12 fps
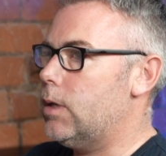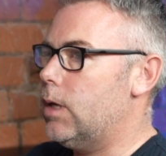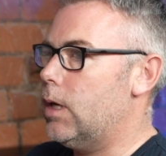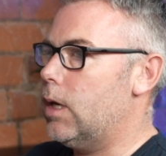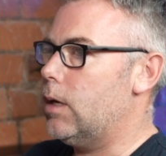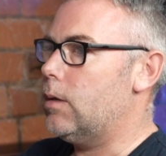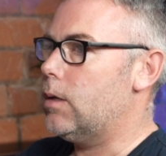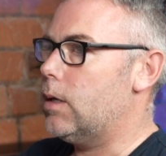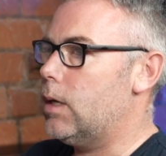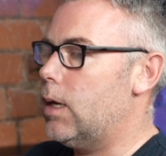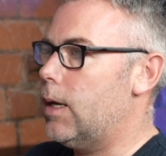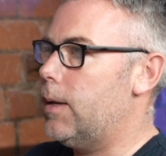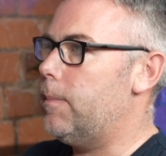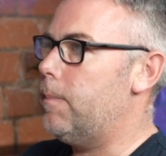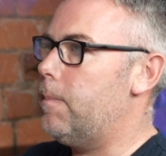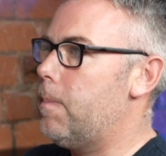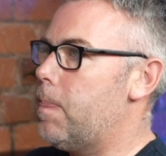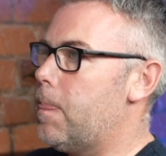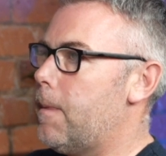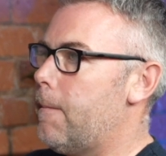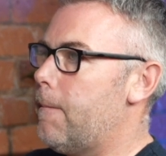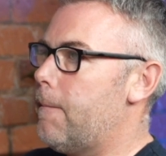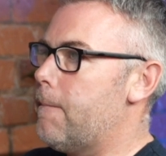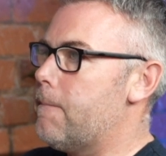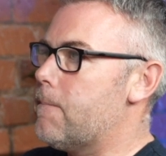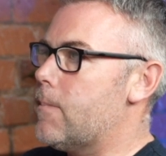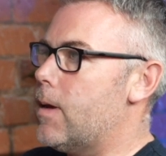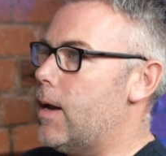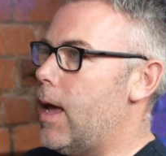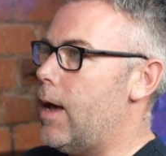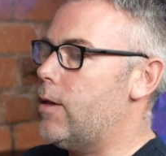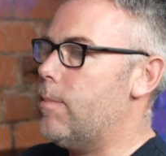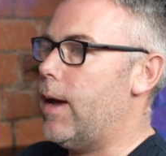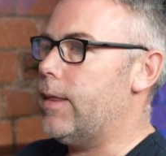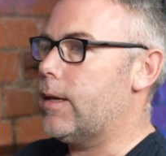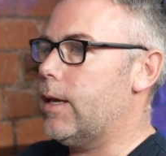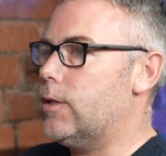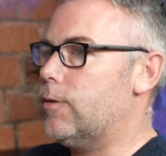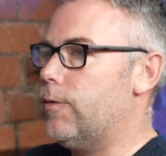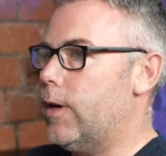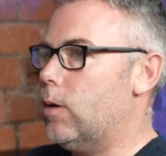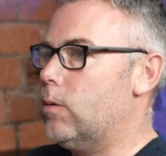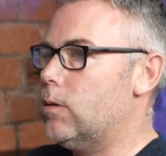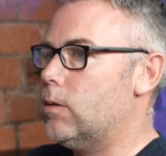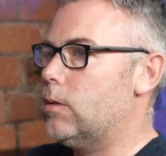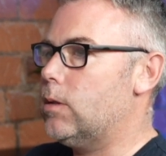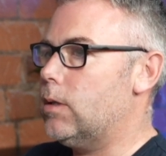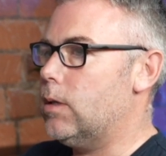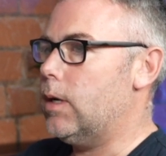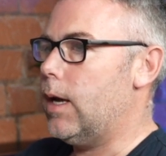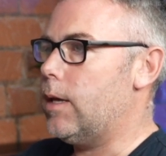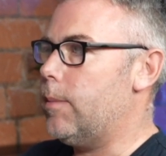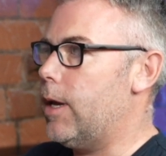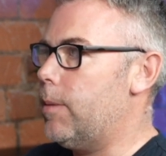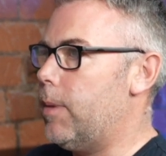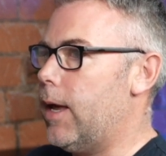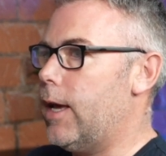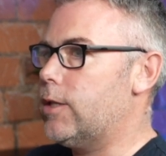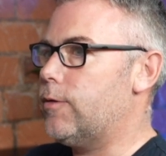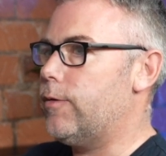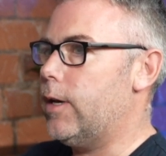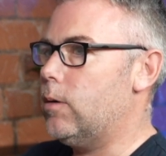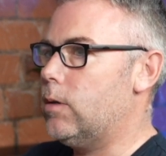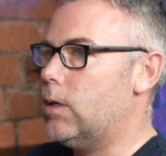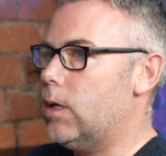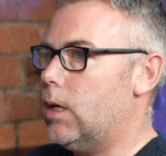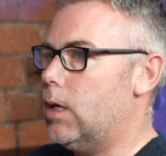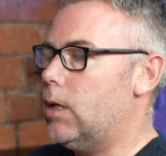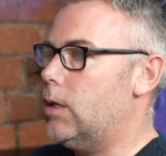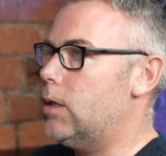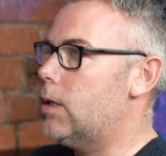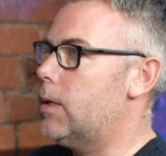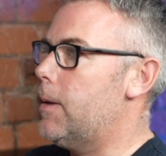and how you make the kids feel and how you make the players feel, and